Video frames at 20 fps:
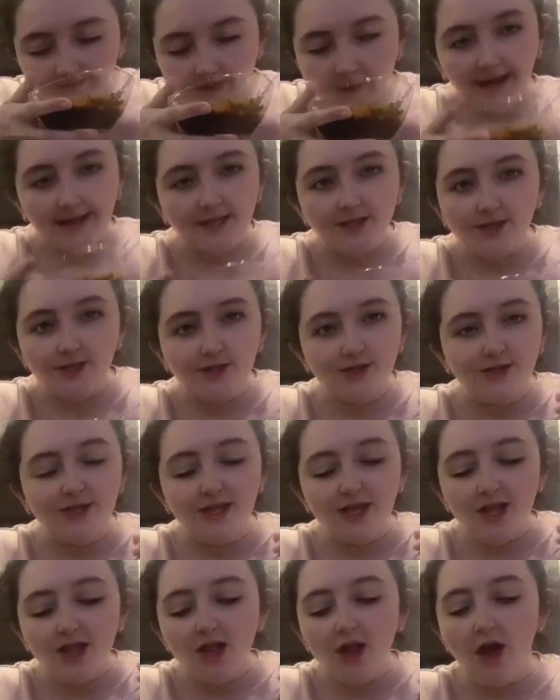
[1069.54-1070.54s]
I
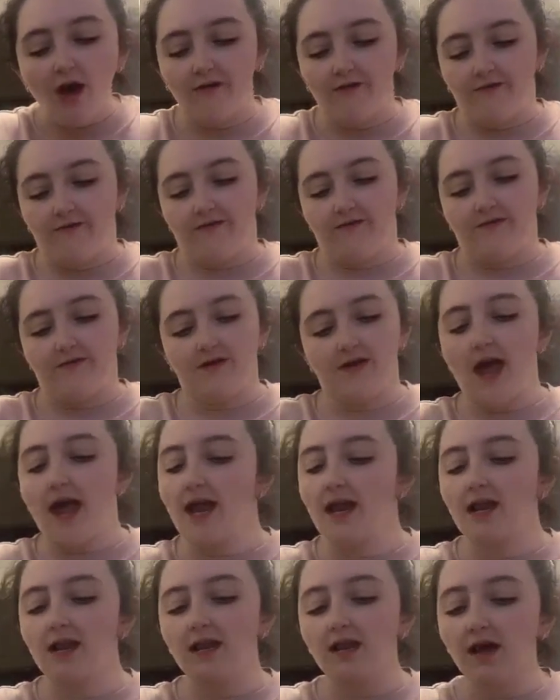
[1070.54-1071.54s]

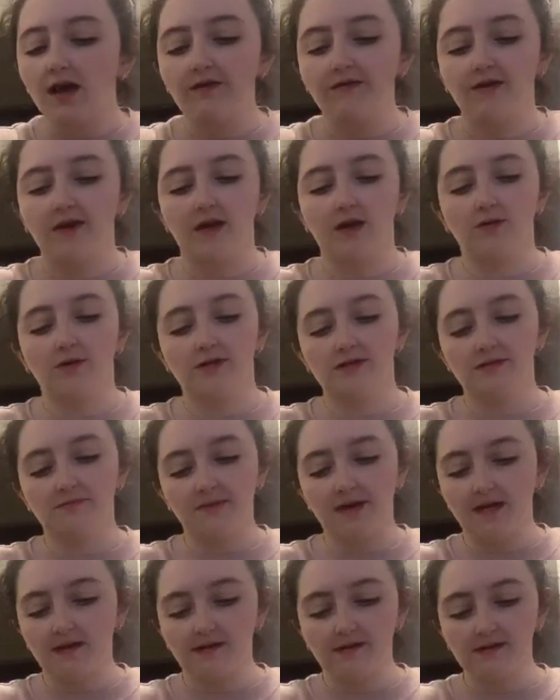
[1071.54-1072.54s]
love how it
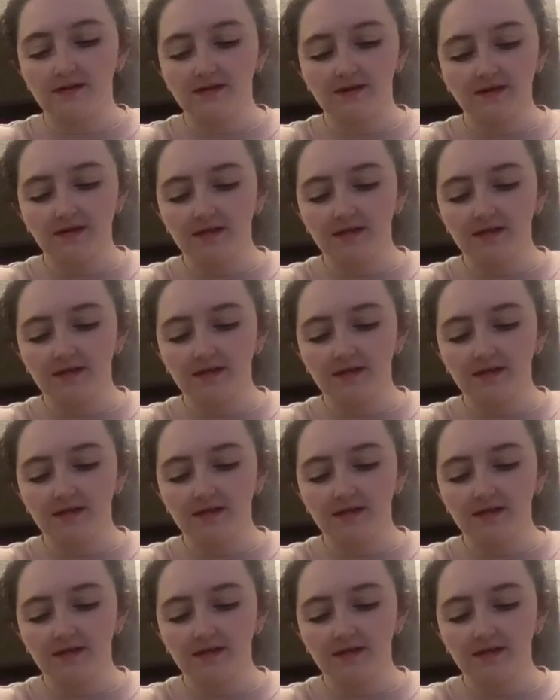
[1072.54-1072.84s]
smells.